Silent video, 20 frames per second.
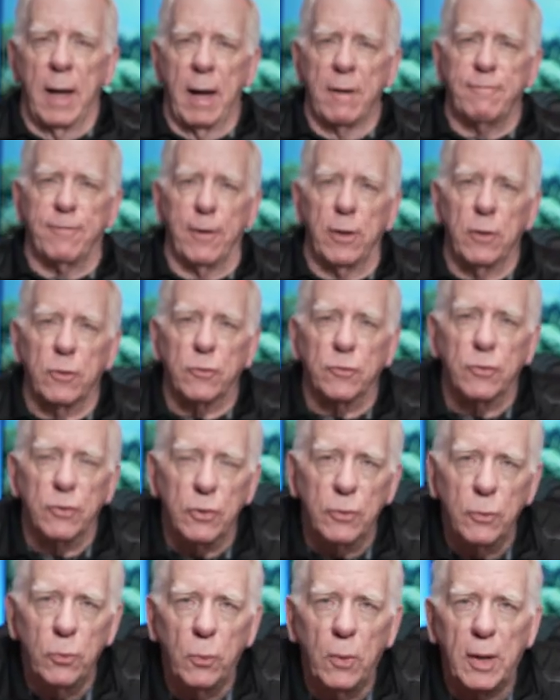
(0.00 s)
Hi
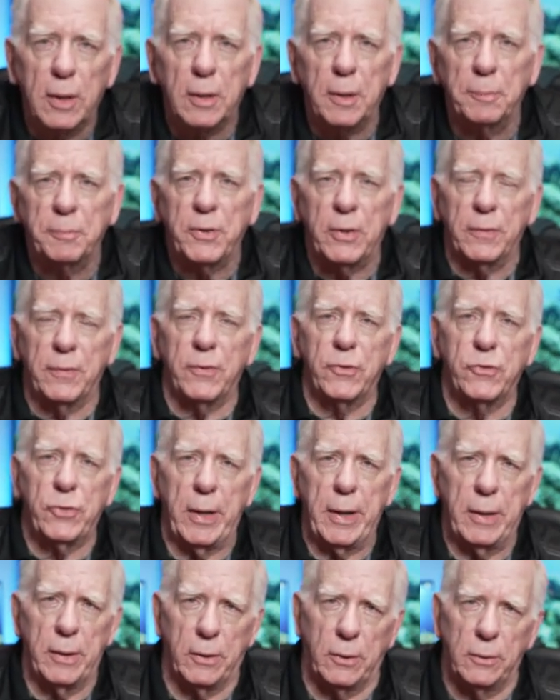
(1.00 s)
folks, welcome to the
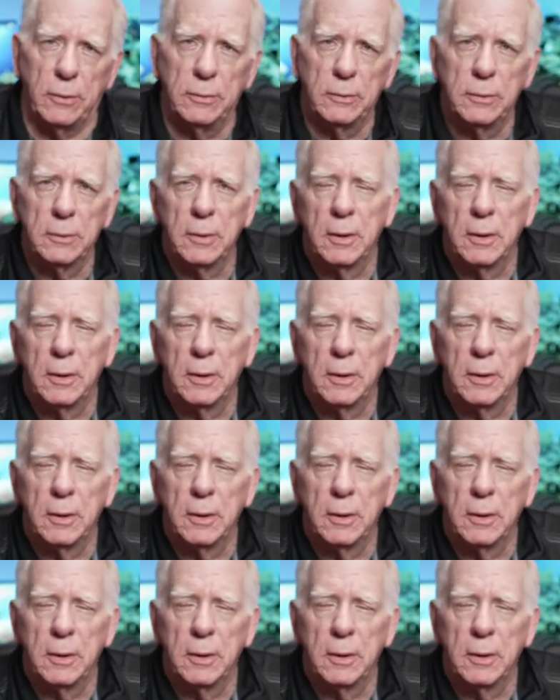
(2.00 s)
channel.